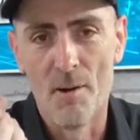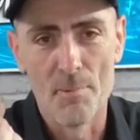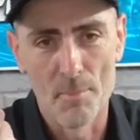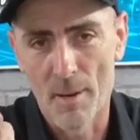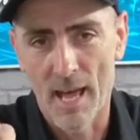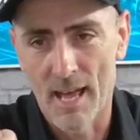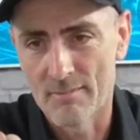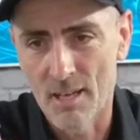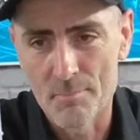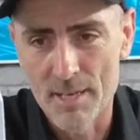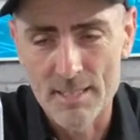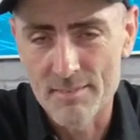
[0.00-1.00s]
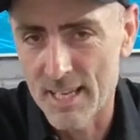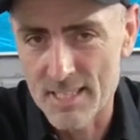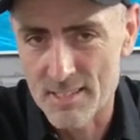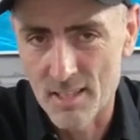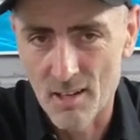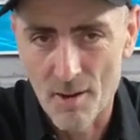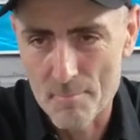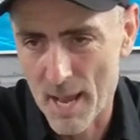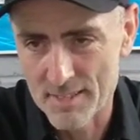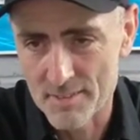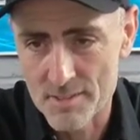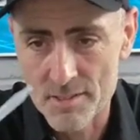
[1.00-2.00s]
A pipette, I mean, these are like
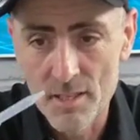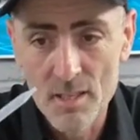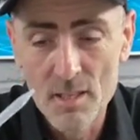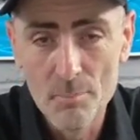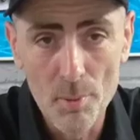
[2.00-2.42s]
pence.